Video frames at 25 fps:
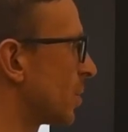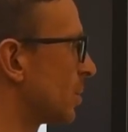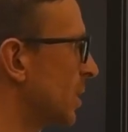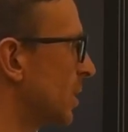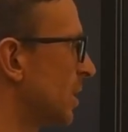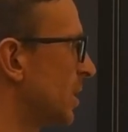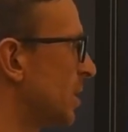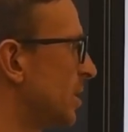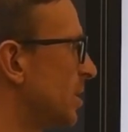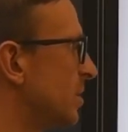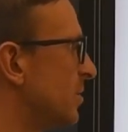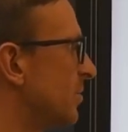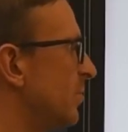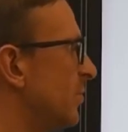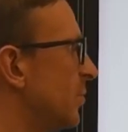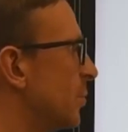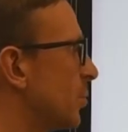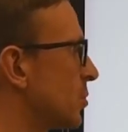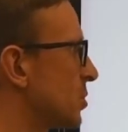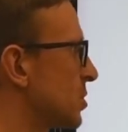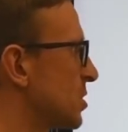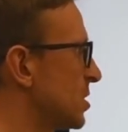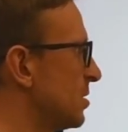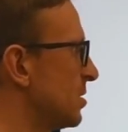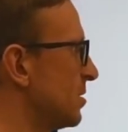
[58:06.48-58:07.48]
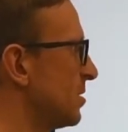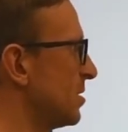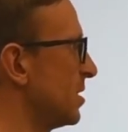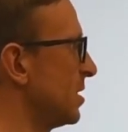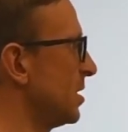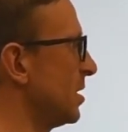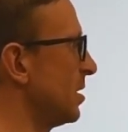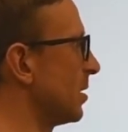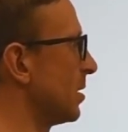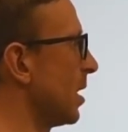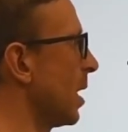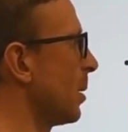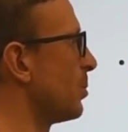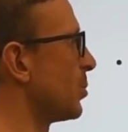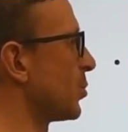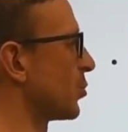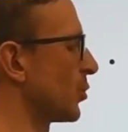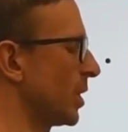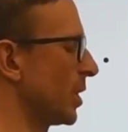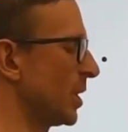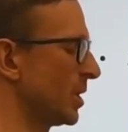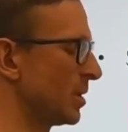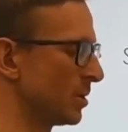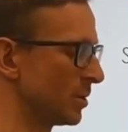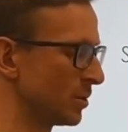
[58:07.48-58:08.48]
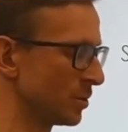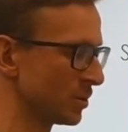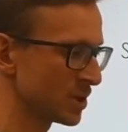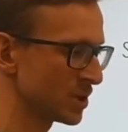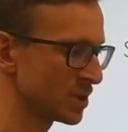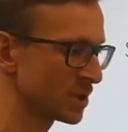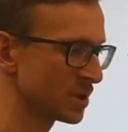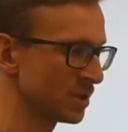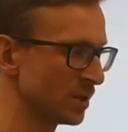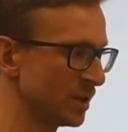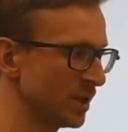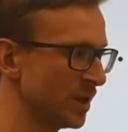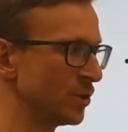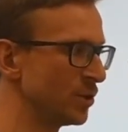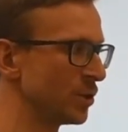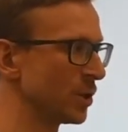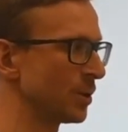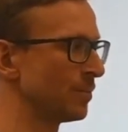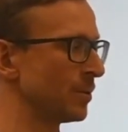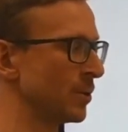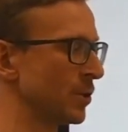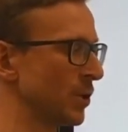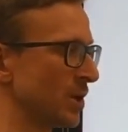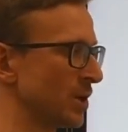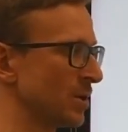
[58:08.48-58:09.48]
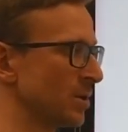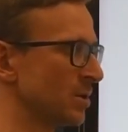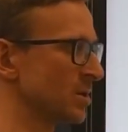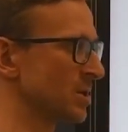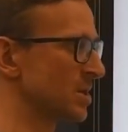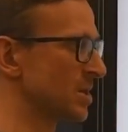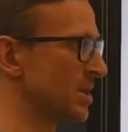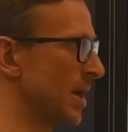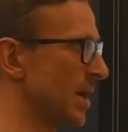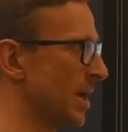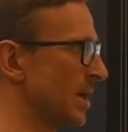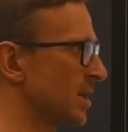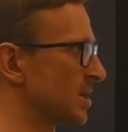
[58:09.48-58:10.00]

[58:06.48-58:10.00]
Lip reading: inversing the operators, linear operators that